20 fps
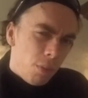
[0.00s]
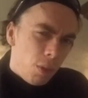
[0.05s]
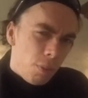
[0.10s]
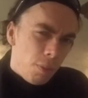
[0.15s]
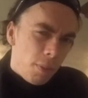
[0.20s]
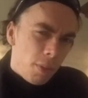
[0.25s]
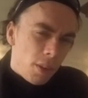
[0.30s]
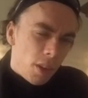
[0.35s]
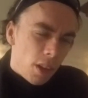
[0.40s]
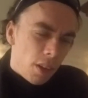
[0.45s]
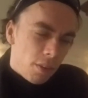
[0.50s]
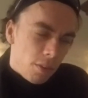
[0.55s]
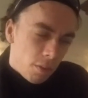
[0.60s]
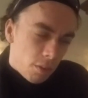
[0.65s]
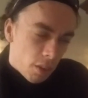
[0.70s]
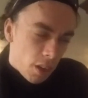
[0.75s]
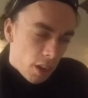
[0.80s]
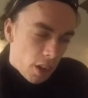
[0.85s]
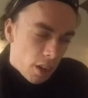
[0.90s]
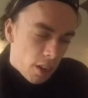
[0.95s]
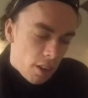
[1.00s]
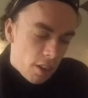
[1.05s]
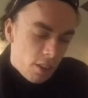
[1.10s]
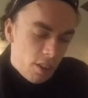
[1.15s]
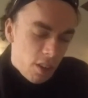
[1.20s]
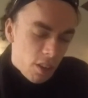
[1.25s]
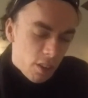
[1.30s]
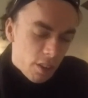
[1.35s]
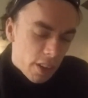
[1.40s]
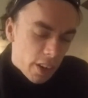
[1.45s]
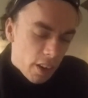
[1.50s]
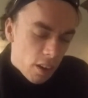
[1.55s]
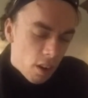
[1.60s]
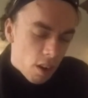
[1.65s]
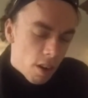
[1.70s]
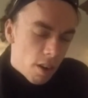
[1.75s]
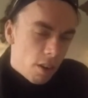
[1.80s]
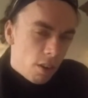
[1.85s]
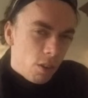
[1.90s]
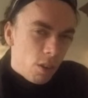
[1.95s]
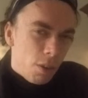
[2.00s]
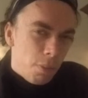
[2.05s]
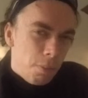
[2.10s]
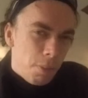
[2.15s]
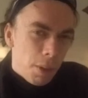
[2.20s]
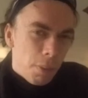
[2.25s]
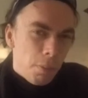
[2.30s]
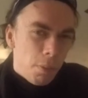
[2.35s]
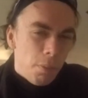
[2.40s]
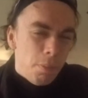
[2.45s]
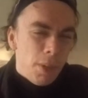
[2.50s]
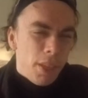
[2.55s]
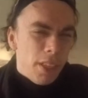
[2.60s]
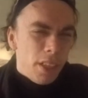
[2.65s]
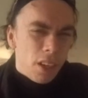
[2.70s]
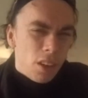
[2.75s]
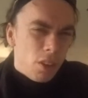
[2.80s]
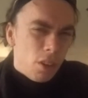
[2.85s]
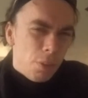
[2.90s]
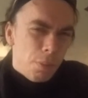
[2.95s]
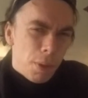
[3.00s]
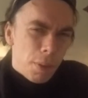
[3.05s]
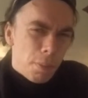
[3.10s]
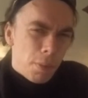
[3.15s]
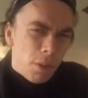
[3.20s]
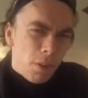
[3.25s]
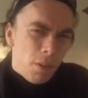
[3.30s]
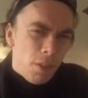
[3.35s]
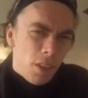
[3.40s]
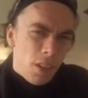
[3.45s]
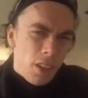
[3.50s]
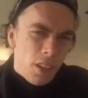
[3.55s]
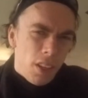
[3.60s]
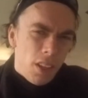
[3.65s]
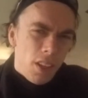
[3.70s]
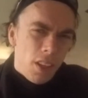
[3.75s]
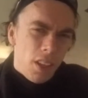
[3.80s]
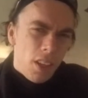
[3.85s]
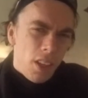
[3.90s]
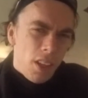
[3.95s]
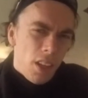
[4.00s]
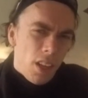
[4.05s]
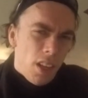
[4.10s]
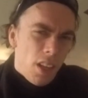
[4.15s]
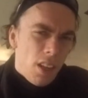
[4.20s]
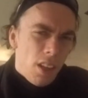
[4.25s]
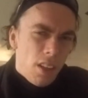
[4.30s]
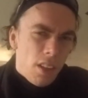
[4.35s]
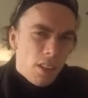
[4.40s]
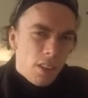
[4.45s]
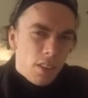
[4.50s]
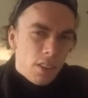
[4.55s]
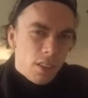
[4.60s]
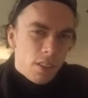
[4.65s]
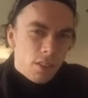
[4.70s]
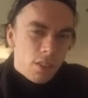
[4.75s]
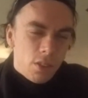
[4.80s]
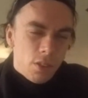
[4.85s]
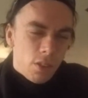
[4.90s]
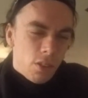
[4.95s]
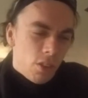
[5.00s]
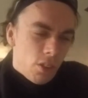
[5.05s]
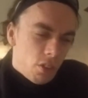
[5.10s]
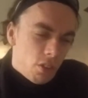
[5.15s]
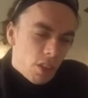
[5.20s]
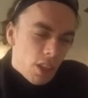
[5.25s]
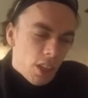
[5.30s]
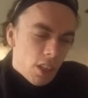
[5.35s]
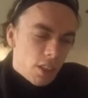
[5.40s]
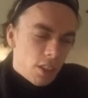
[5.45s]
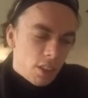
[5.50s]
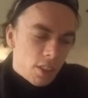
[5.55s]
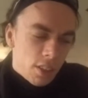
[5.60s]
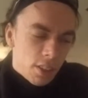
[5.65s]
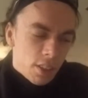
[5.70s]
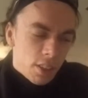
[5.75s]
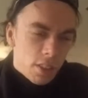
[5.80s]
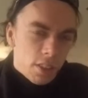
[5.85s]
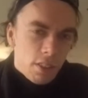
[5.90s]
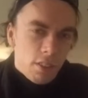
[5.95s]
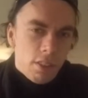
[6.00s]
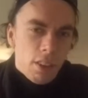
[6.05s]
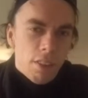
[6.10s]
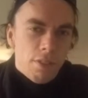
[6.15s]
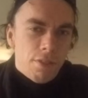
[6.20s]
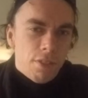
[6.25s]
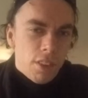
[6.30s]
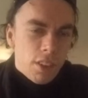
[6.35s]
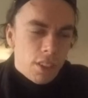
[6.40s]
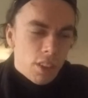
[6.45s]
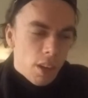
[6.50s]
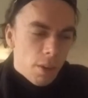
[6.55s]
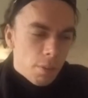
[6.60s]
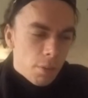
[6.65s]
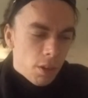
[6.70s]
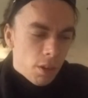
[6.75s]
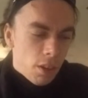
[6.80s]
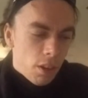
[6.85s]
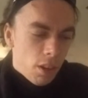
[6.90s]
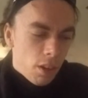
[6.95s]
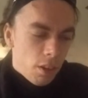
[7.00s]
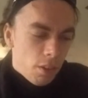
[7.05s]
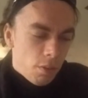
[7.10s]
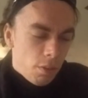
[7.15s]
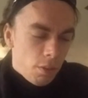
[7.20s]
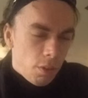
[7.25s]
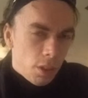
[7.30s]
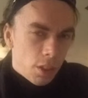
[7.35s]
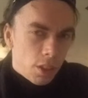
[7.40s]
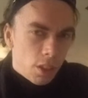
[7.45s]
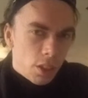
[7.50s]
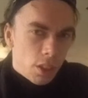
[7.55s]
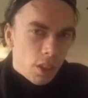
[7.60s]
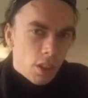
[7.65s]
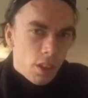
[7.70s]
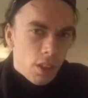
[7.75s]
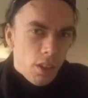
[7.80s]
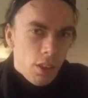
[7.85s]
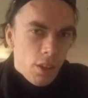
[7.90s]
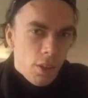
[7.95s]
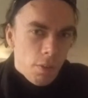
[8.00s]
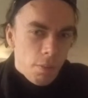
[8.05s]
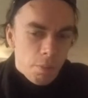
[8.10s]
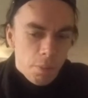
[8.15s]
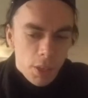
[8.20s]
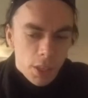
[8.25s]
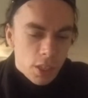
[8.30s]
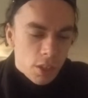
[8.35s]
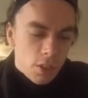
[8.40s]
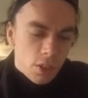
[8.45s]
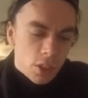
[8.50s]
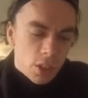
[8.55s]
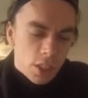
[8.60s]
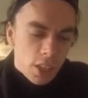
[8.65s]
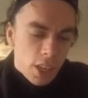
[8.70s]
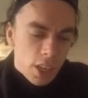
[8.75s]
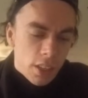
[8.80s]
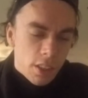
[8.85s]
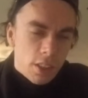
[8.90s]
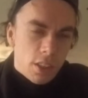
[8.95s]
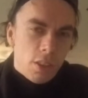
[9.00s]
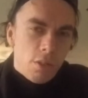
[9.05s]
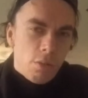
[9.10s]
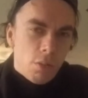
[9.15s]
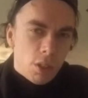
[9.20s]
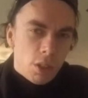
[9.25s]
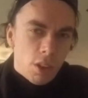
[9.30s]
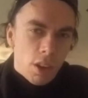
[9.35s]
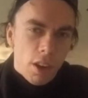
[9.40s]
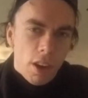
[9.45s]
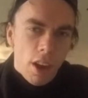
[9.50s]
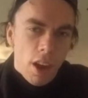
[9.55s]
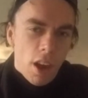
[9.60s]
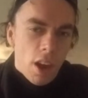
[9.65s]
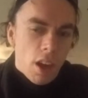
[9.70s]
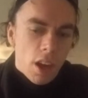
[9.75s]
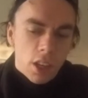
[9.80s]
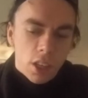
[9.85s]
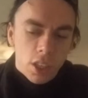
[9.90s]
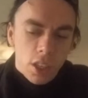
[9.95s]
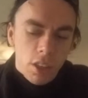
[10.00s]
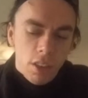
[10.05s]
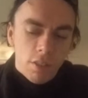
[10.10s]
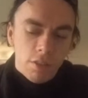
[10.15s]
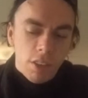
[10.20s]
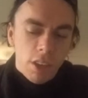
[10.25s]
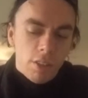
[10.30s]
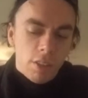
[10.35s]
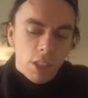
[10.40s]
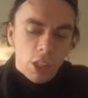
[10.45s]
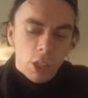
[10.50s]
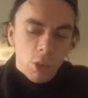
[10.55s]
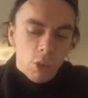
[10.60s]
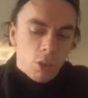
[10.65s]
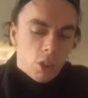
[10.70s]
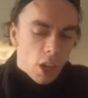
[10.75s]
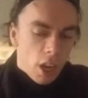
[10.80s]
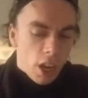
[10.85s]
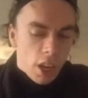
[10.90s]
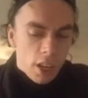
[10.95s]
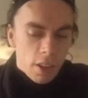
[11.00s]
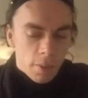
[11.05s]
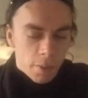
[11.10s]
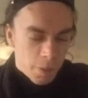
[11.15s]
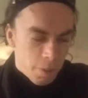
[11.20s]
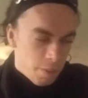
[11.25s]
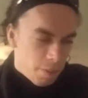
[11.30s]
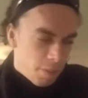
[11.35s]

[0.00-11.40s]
Do there are good people? Being there good people? Do you think Jeffrey Dahmer was misunderstood? He was actually a very good guy.